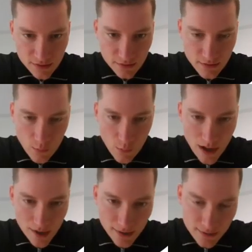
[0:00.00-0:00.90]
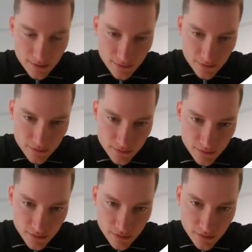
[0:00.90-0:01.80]
Y
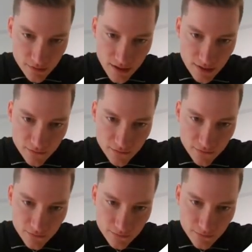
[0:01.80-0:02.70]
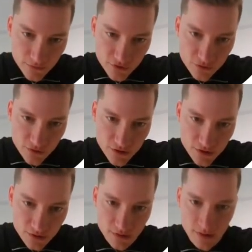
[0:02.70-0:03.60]
kind of
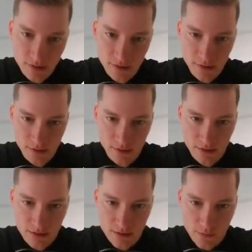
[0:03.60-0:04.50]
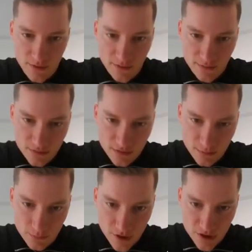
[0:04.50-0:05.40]
construction with some
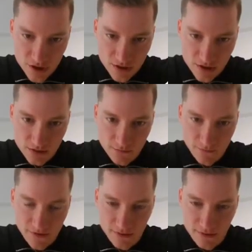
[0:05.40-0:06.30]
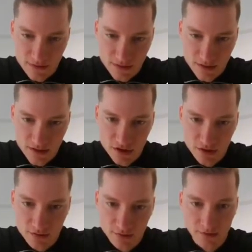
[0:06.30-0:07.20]
bridges at the
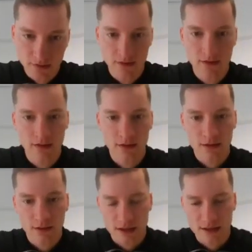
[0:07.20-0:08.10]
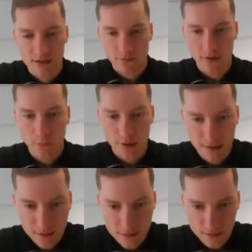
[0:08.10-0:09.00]
station and a railway
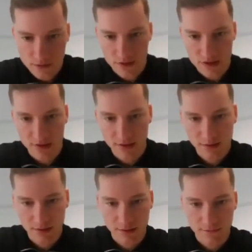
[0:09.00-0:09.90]
crossing the